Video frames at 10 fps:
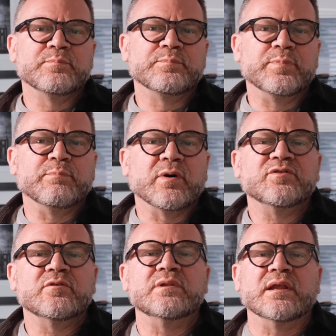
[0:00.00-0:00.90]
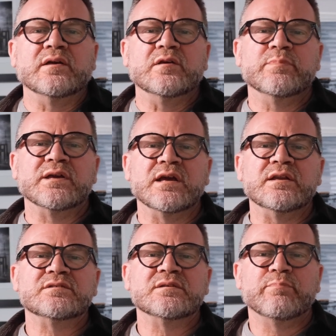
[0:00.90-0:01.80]
But by doing that, you
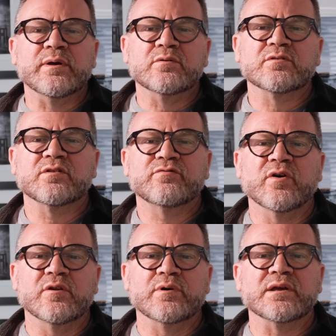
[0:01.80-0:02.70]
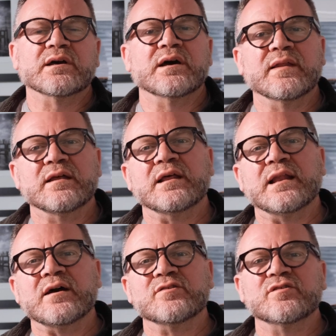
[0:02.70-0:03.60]
begin to build a following, and that
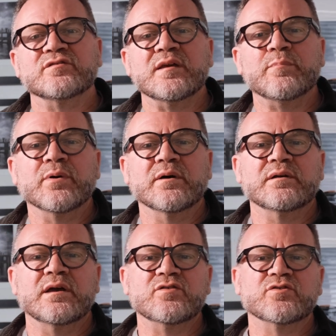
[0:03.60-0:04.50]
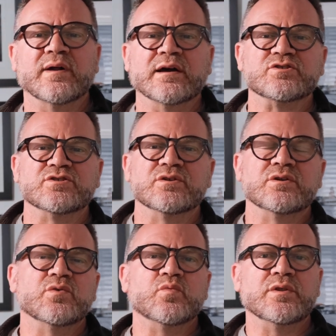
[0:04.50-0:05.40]
allows a deeper interaction
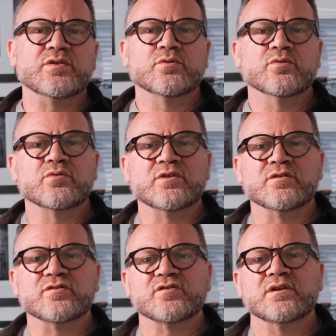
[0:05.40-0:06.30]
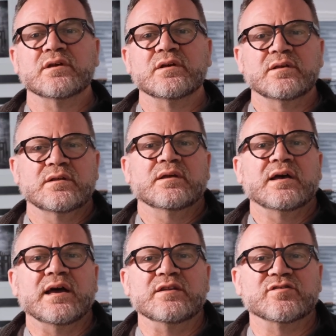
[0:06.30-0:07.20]
with your audience,
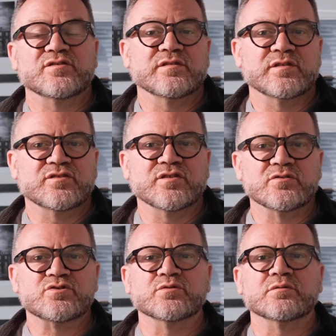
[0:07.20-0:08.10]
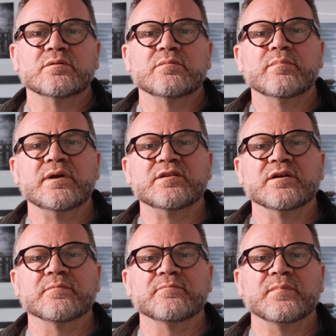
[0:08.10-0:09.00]
hence the social
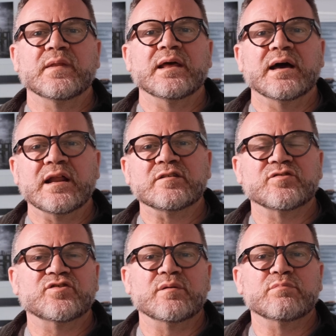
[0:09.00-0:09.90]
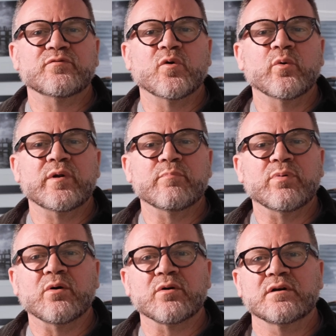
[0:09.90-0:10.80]
media. And as I've said before in a
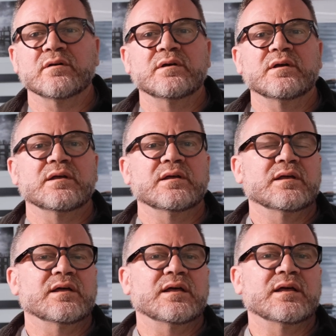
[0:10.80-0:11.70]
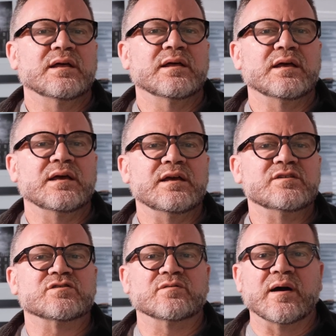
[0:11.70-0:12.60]
blog,
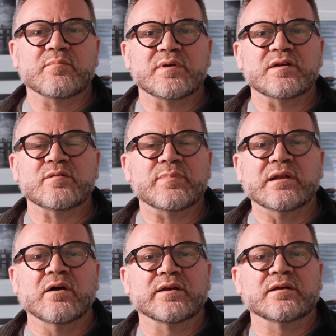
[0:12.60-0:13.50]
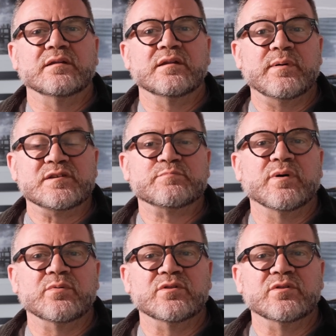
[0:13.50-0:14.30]
Instagram is a bit like the best pub